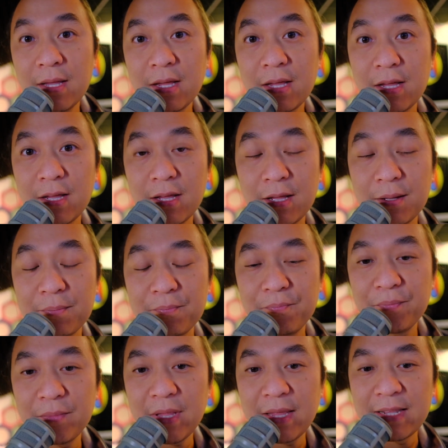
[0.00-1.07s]
And
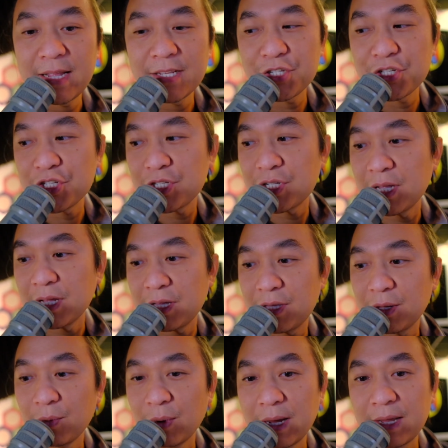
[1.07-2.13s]
that's just
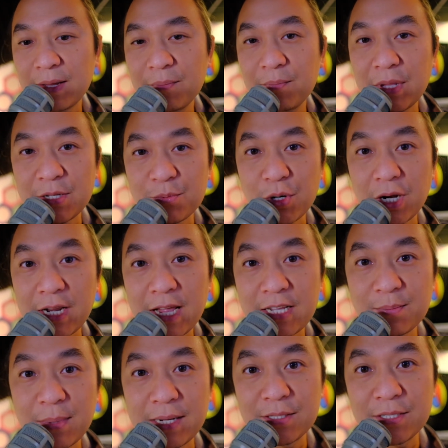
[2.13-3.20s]
the way these
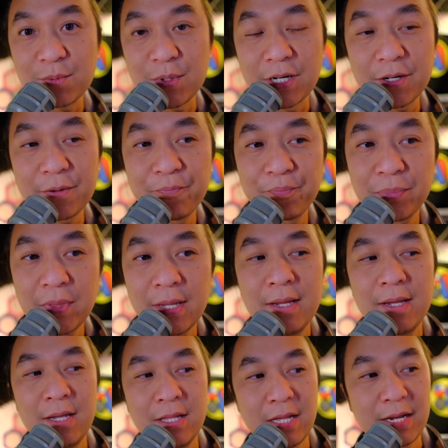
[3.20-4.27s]
broadcast mics work.
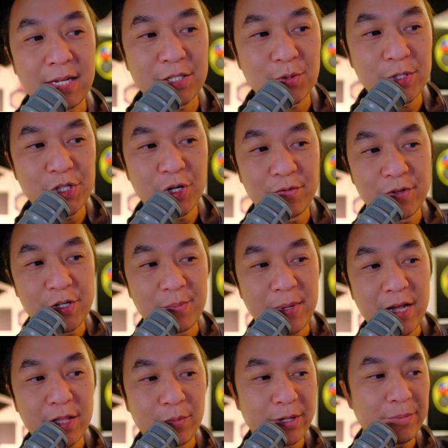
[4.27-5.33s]
I can switch over to my
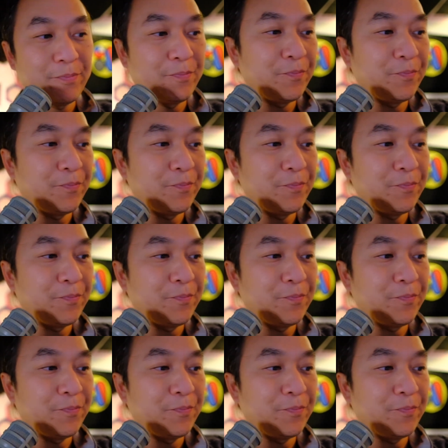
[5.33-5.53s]
other one.